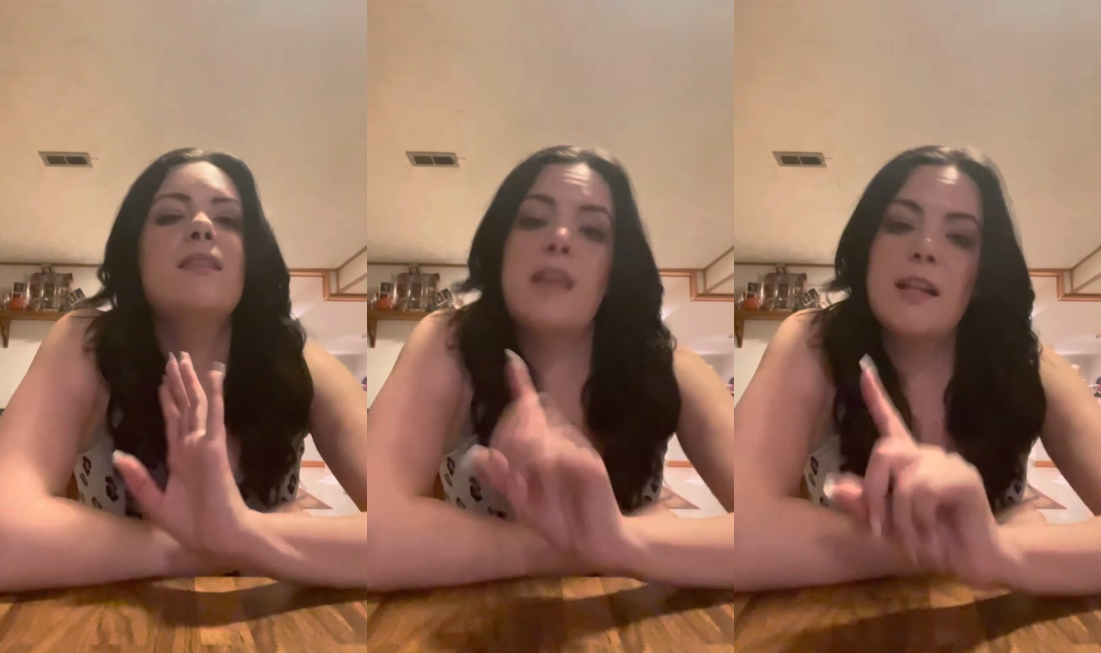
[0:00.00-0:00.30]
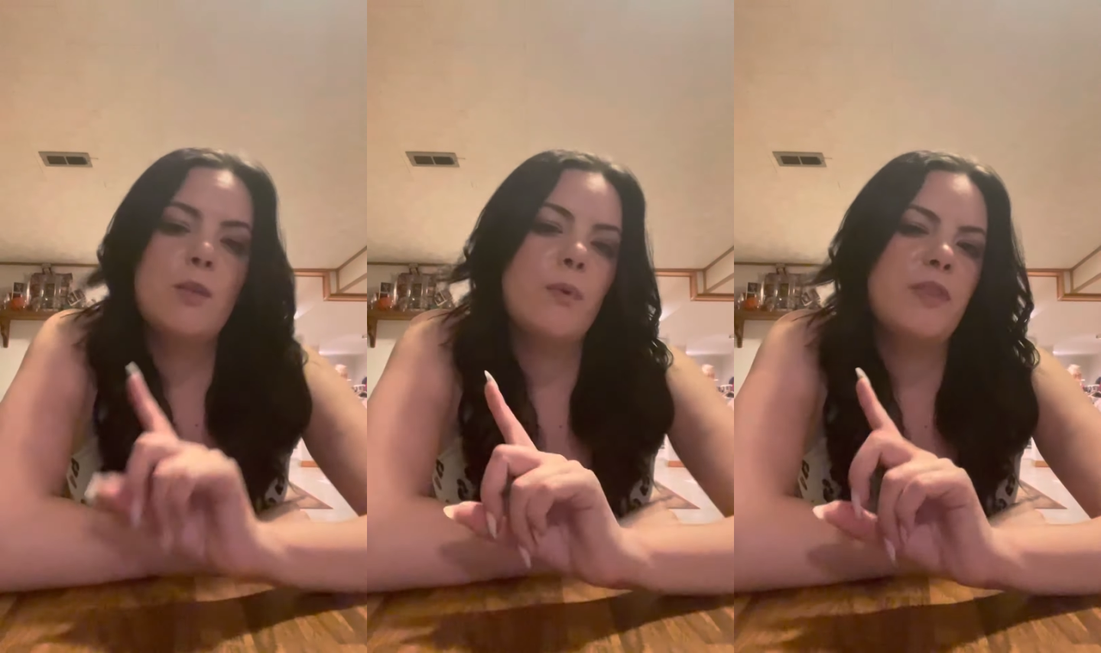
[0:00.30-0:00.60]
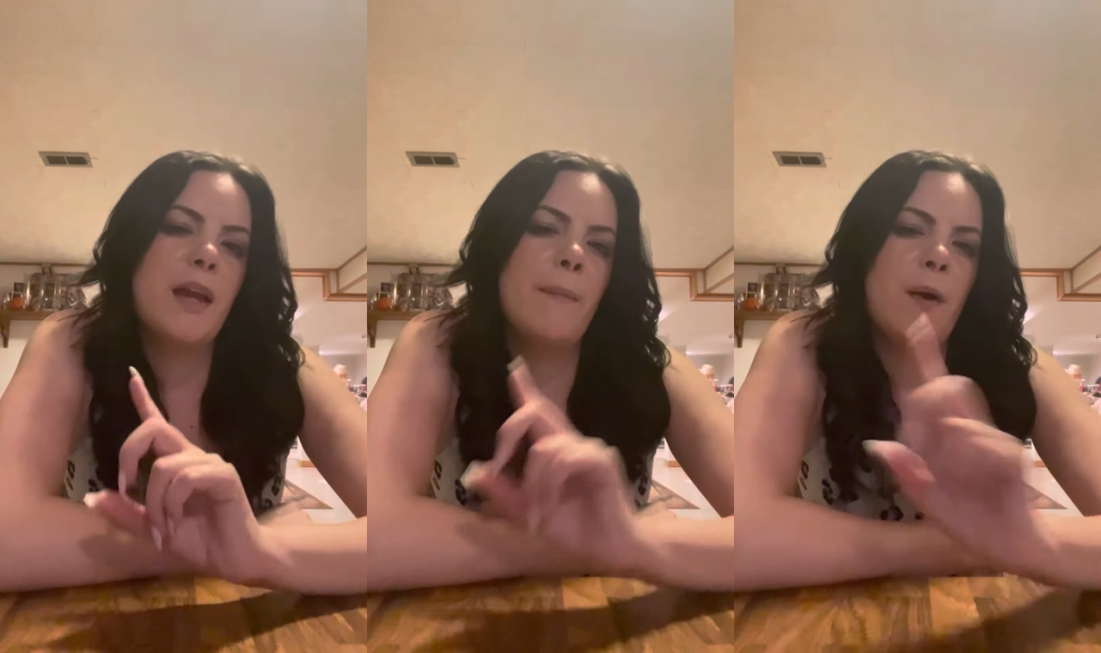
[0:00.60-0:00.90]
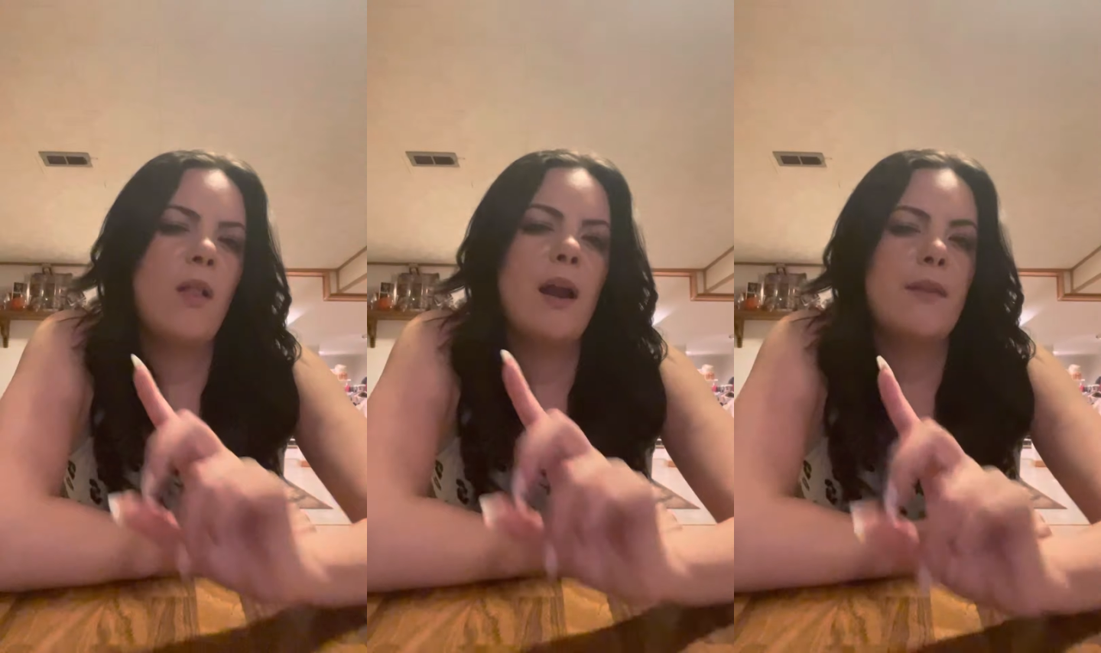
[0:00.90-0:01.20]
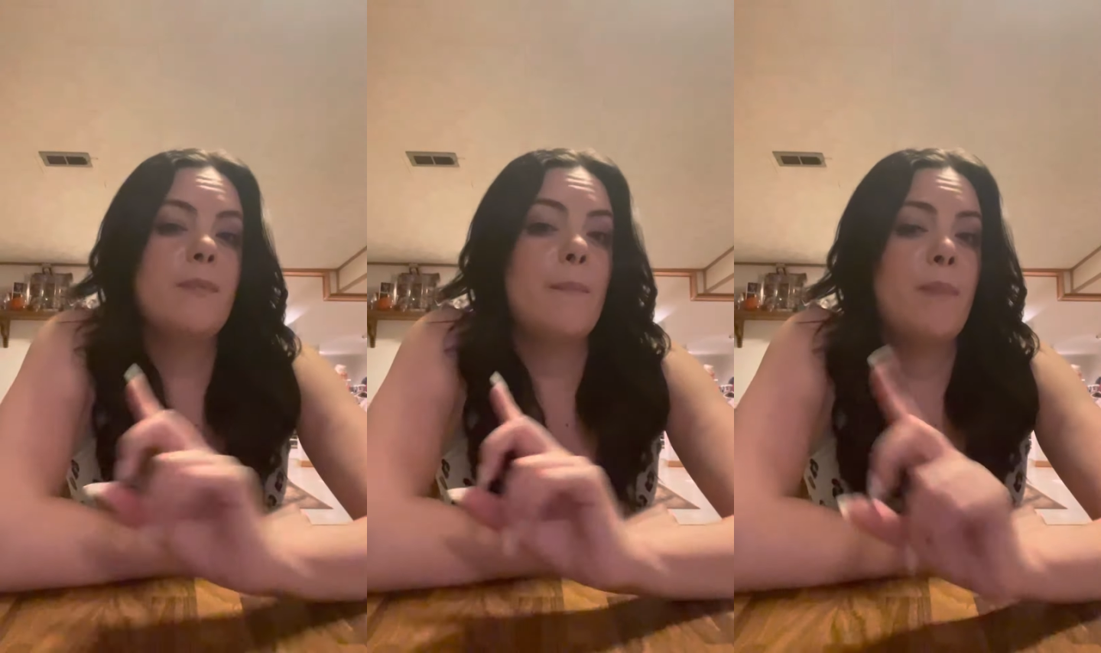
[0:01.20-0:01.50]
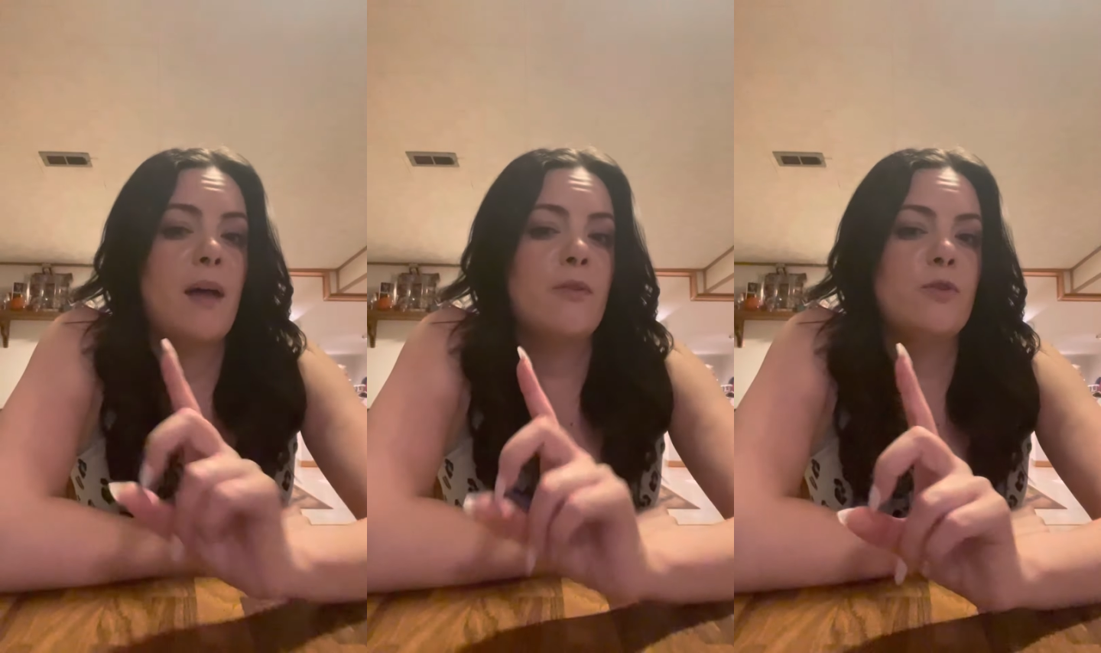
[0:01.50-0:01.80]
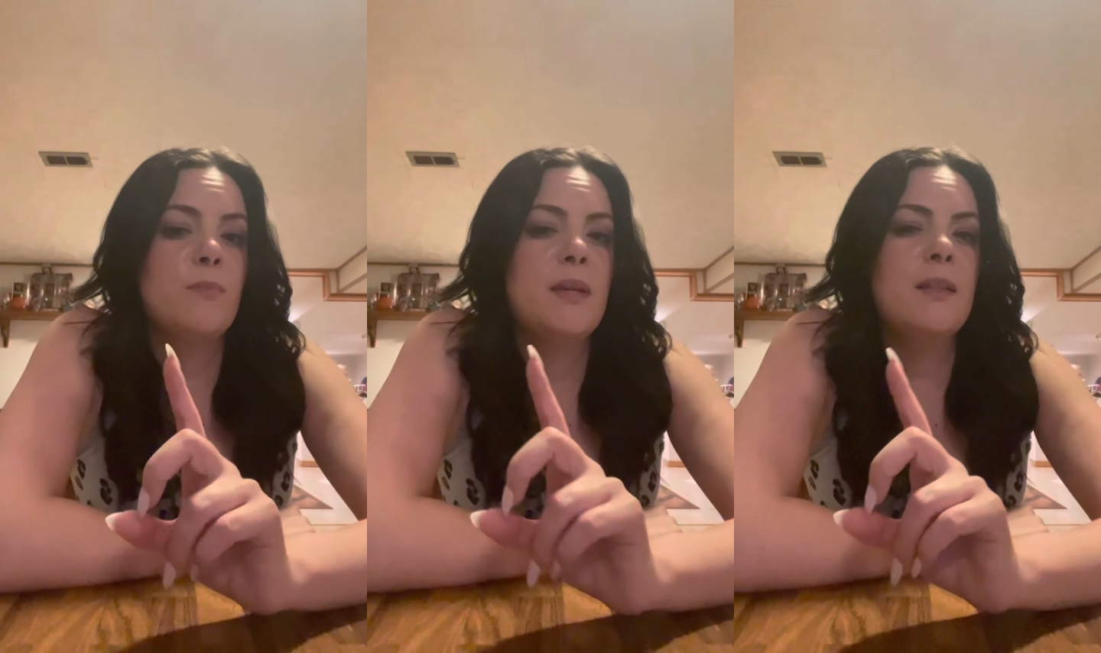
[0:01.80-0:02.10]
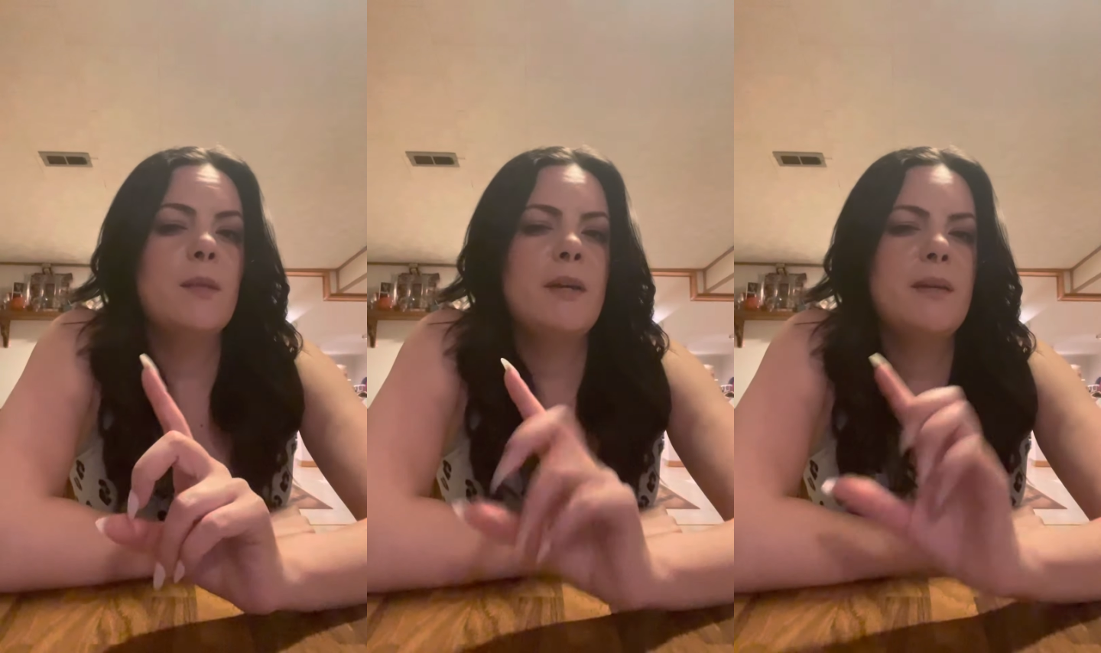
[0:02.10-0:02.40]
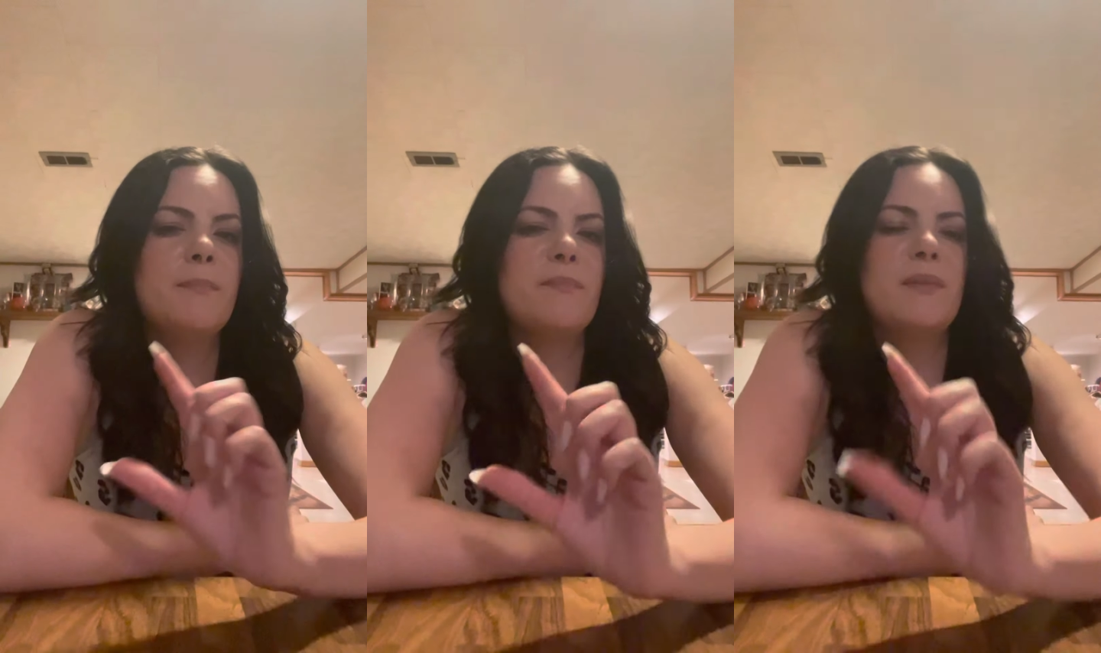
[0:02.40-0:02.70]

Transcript: That's the one thing about a lot of them that bothers me a little bit